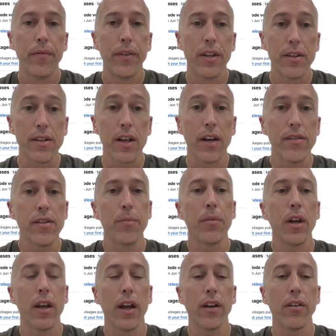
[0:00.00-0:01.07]
this custom
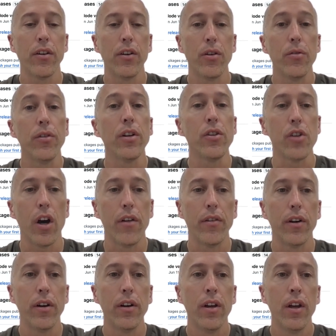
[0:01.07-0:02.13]
connector using Java,